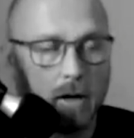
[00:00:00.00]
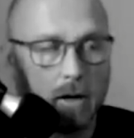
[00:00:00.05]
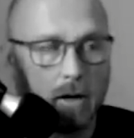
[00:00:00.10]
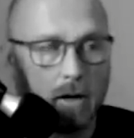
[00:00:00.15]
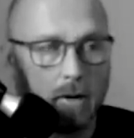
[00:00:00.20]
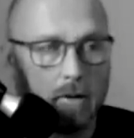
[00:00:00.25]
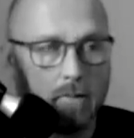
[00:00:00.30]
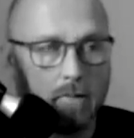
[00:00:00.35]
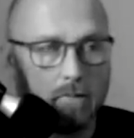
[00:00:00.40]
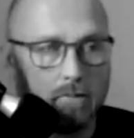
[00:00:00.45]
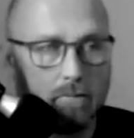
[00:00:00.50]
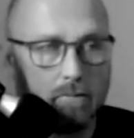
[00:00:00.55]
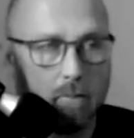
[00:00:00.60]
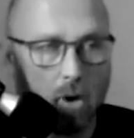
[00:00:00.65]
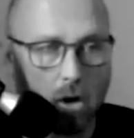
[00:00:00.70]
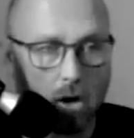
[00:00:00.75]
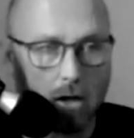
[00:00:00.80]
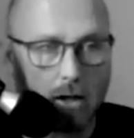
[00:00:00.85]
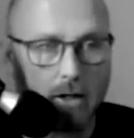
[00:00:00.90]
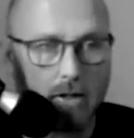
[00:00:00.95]

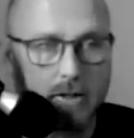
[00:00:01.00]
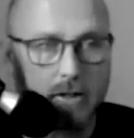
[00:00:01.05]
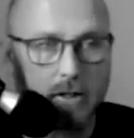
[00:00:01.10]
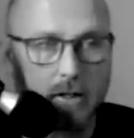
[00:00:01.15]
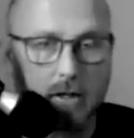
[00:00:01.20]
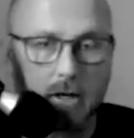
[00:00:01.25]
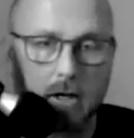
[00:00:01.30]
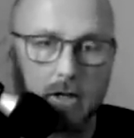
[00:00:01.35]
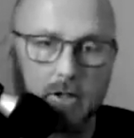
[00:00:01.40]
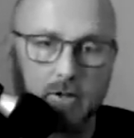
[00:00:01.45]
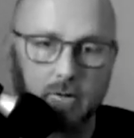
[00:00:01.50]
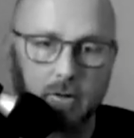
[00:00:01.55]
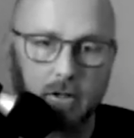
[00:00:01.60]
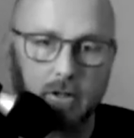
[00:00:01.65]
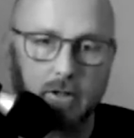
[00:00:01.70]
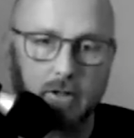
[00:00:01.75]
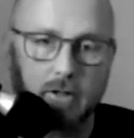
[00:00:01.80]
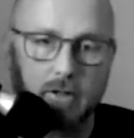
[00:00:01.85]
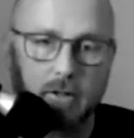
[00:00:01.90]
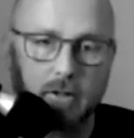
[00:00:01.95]
markets and
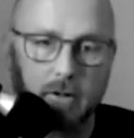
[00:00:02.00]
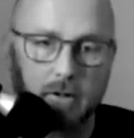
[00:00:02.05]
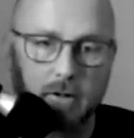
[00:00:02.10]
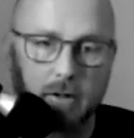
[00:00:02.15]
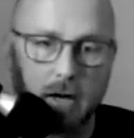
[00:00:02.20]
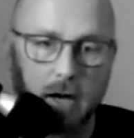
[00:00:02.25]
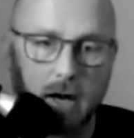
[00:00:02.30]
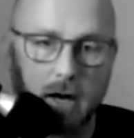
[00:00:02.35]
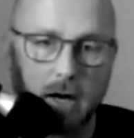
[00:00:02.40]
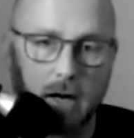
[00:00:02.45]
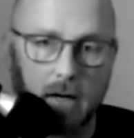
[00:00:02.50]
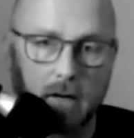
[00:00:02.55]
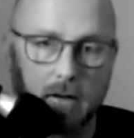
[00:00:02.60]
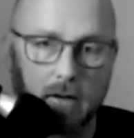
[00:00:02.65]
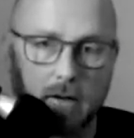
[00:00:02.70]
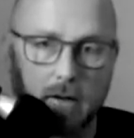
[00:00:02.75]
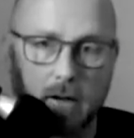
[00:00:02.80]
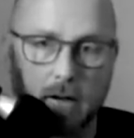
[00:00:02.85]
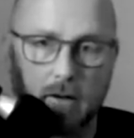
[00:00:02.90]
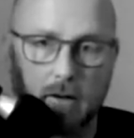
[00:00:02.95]
countries
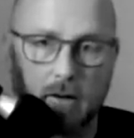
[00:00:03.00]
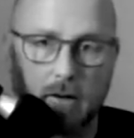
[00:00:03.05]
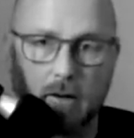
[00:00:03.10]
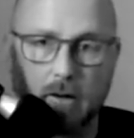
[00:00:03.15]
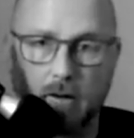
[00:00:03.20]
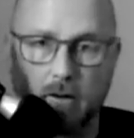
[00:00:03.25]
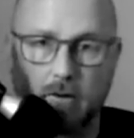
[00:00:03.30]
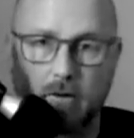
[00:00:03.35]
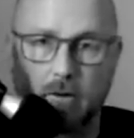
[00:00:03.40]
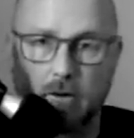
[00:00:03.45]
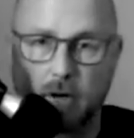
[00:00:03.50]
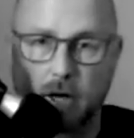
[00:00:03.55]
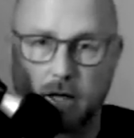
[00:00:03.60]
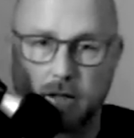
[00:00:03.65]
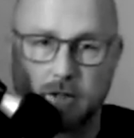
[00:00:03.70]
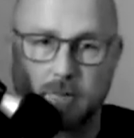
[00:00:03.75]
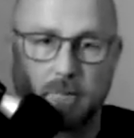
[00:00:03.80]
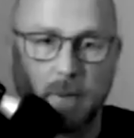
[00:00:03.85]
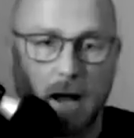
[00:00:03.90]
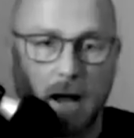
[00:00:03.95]
that they're not
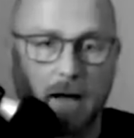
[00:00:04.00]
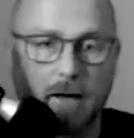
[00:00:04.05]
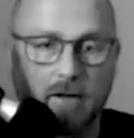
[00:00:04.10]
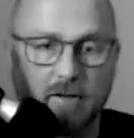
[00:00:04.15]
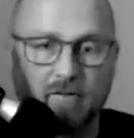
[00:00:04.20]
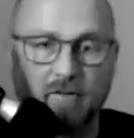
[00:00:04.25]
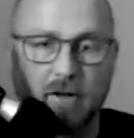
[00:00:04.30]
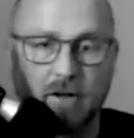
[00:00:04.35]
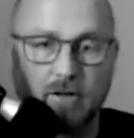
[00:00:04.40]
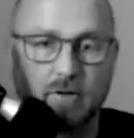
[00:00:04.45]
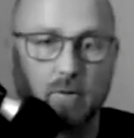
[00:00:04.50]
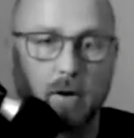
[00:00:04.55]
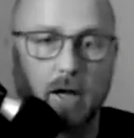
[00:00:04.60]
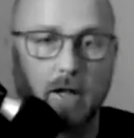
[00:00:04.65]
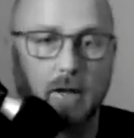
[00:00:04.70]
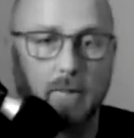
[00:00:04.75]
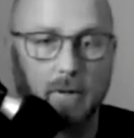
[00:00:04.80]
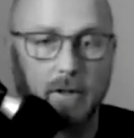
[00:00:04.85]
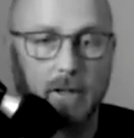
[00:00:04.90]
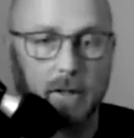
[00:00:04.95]
as bad as
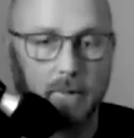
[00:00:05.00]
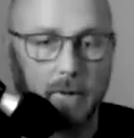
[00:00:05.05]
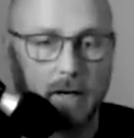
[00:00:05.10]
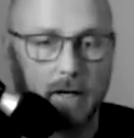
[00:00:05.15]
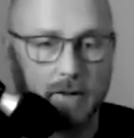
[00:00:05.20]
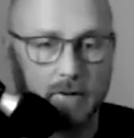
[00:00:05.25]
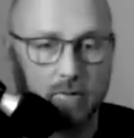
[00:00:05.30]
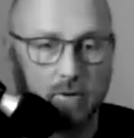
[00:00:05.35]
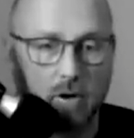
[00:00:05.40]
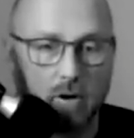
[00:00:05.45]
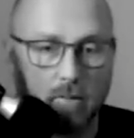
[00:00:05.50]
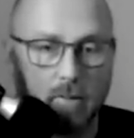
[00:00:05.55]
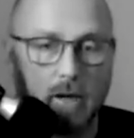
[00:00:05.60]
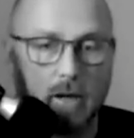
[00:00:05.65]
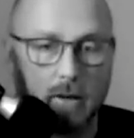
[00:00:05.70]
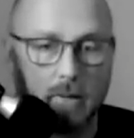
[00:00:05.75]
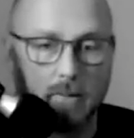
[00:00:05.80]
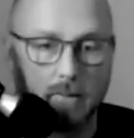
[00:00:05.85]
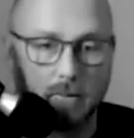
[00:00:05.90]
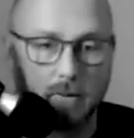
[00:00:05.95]
Venezuela, but they might as well
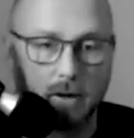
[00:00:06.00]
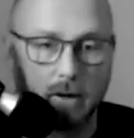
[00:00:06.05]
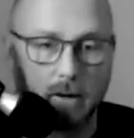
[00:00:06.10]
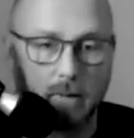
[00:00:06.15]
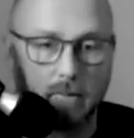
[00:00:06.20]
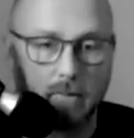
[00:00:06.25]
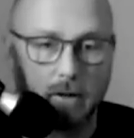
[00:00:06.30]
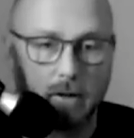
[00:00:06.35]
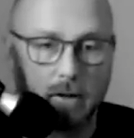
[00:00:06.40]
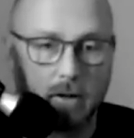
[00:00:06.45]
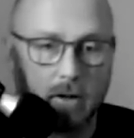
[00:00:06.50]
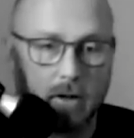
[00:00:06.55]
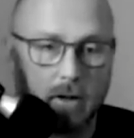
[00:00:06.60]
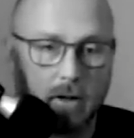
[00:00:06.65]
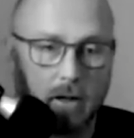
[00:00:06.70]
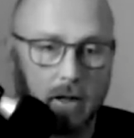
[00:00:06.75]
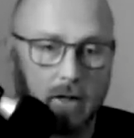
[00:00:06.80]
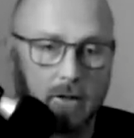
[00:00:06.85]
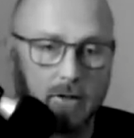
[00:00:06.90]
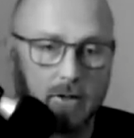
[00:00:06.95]
be, right?
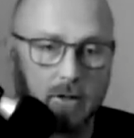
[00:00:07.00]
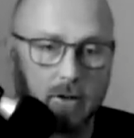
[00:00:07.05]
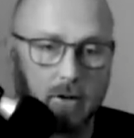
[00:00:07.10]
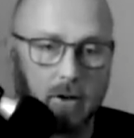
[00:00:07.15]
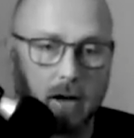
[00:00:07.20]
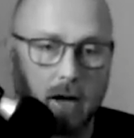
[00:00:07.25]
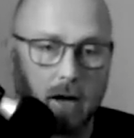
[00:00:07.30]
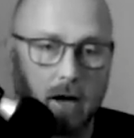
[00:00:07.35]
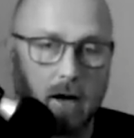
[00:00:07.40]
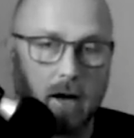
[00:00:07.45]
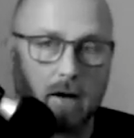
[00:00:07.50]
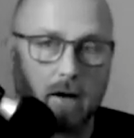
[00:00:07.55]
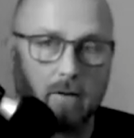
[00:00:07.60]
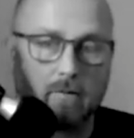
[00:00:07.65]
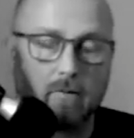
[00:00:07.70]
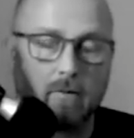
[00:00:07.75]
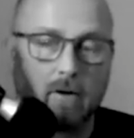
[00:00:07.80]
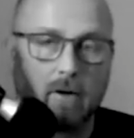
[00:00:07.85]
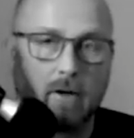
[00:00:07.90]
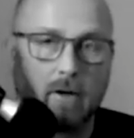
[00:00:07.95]
And so you
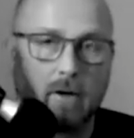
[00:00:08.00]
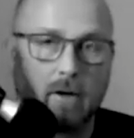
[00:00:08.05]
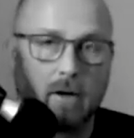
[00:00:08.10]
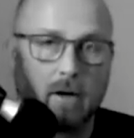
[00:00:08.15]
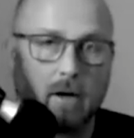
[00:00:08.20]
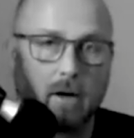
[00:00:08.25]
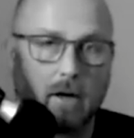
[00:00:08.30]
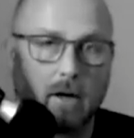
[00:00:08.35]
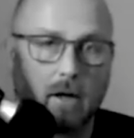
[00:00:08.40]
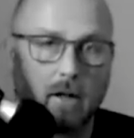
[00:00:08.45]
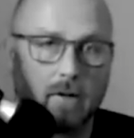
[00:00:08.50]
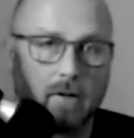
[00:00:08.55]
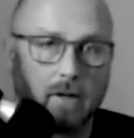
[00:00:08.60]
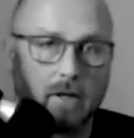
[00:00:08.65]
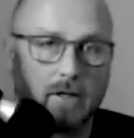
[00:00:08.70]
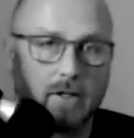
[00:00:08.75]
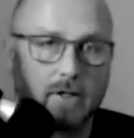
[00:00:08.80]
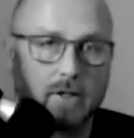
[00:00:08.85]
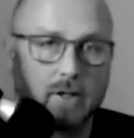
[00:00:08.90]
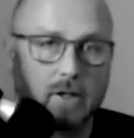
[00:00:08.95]
have at
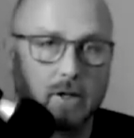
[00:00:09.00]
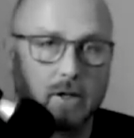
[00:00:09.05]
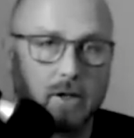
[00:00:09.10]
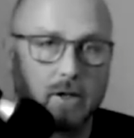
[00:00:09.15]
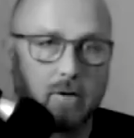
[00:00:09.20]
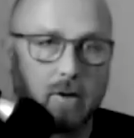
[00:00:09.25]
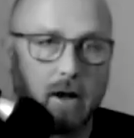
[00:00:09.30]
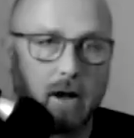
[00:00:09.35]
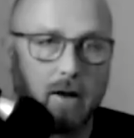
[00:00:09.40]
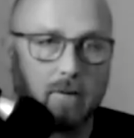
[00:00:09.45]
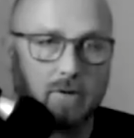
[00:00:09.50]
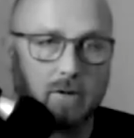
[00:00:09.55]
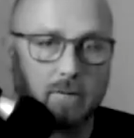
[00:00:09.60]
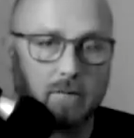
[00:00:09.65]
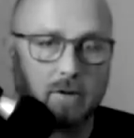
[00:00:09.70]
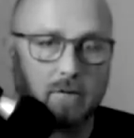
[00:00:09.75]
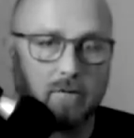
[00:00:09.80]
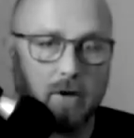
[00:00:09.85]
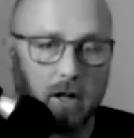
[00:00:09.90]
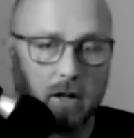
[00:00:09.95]
least you have some
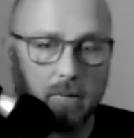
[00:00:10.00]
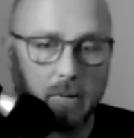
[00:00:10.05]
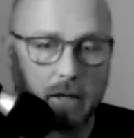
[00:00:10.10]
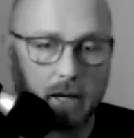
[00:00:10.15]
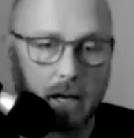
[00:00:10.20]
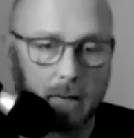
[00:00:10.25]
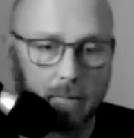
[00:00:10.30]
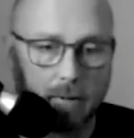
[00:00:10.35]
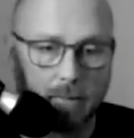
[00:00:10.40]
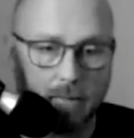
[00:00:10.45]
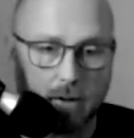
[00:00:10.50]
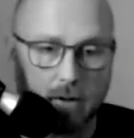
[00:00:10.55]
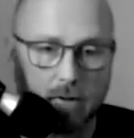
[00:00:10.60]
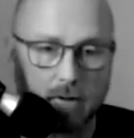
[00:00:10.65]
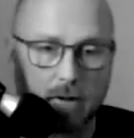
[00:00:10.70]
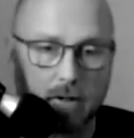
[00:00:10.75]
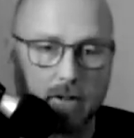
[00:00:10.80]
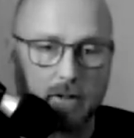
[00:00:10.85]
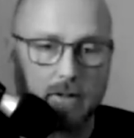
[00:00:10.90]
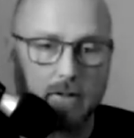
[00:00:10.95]
development
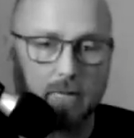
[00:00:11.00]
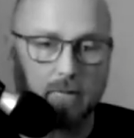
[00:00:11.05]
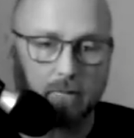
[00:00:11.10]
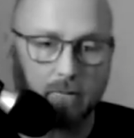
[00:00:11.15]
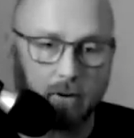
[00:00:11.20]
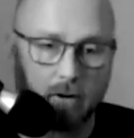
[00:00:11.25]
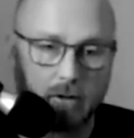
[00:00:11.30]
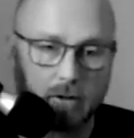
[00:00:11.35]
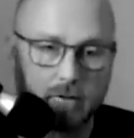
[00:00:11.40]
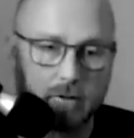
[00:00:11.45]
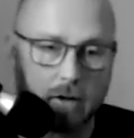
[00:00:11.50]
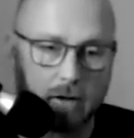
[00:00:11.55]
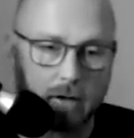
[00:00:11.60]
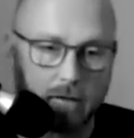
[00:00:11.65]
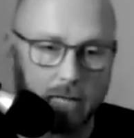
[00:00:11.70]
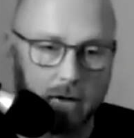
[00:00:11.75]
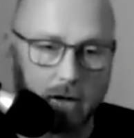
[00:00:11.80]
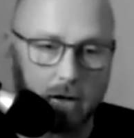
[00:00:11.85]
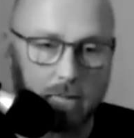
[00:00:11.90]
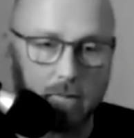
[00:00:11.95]
capabilities, some very strong
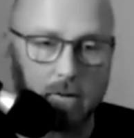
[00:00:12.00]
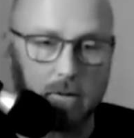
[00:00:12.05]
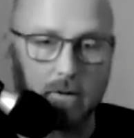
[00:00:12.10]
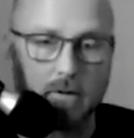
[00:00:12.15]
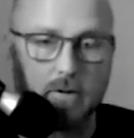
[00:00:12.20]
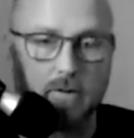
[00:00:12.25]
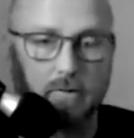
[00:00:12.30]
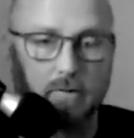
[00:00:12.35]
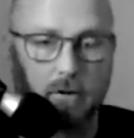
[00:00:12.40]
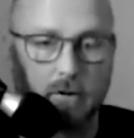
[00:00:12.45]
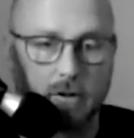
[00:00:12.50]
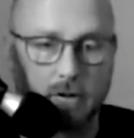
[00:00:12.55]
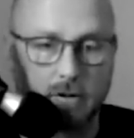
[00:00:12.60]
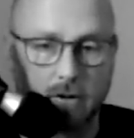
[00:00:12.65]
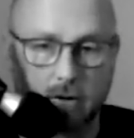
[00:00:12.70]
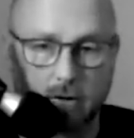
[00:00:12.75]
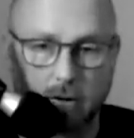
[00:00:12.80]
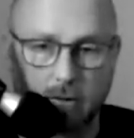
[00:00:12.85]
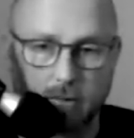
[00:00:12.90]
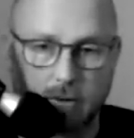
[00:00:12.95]
developers, very
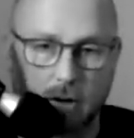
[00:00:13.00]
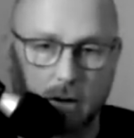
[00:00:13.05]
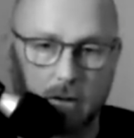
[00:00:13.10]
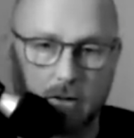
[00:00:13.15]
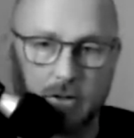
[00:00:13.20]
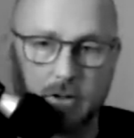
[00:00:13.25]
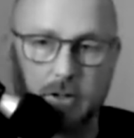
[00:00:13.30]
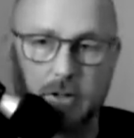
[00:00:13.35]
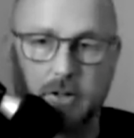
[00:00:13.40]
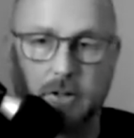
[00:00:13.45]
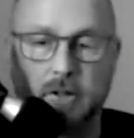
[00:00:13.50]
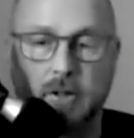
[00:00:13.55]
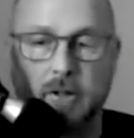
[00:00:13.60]
strong cryptologists,